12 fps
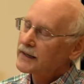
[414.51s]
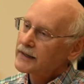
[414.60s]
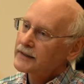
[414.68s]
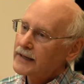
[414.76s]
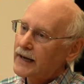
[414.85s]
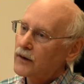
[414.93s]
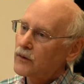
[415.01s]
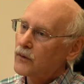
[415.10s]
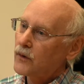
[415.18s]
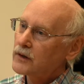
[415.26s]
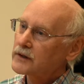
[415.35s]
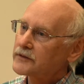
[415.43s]
Now,
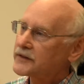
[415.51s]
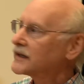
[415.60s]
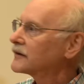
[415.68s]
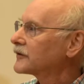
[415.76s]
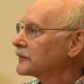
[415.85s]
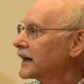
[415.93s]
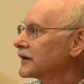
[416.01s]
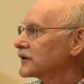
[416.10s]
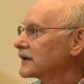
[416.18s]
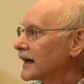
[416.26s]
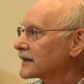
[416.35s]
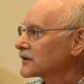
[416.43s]
all of the
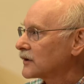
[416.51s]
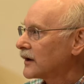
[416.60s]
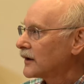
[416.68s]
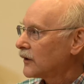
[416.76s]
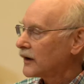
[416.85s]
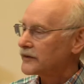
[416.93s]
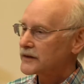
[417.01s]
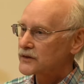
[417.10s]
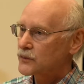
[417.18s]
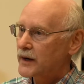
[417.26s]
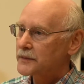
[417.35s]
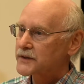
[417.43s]
information that's on these
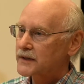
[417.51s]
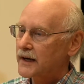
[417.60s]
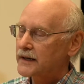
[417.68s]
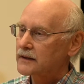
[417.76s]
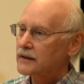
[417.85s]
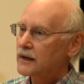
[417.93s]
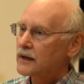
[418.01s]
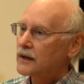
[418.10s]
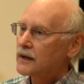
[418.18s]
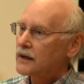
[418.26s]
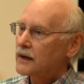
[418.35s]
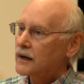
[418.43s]
websites,
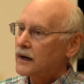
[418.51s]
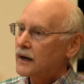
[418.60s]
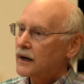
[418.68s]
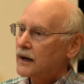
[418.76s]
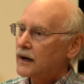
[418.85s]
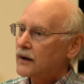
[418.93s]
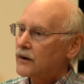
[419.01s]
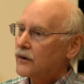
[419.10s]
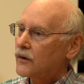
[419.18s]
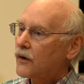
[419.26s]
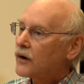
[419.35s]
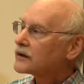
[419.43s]

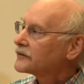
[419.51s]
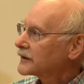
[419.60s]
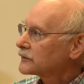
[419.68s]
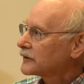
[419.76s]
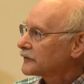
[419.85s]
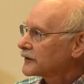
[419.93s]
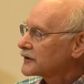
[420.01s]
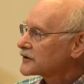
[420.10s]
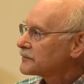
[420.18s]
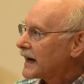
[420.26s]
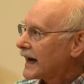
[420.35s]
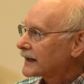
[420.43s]
all of it refers
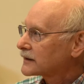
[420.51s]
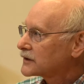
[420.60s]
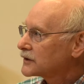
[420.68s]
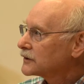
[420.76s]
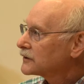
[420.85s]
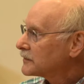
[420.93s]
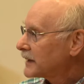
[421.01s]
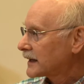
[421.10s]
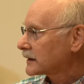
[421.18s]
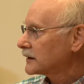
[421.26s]
back to the medical